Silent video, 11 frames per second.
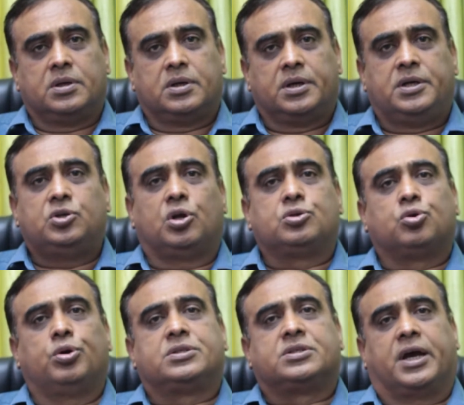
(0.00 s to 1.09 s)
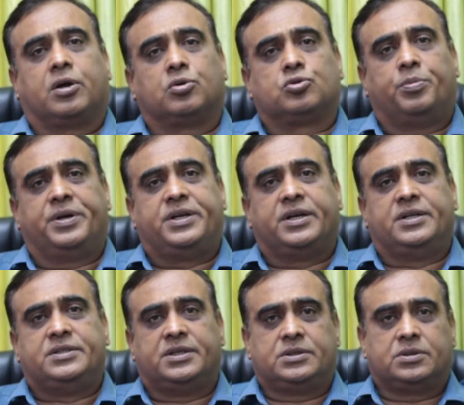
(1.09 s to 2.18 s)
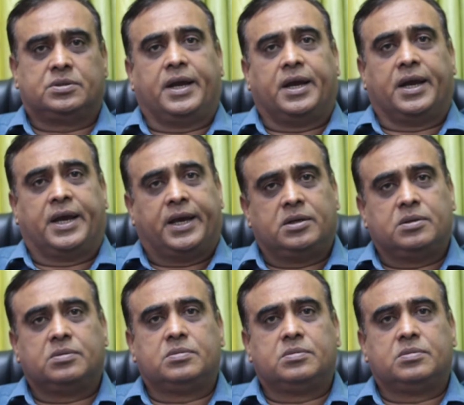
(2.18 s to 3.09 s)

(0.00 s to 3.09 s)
It is also a psychosomatic disease, and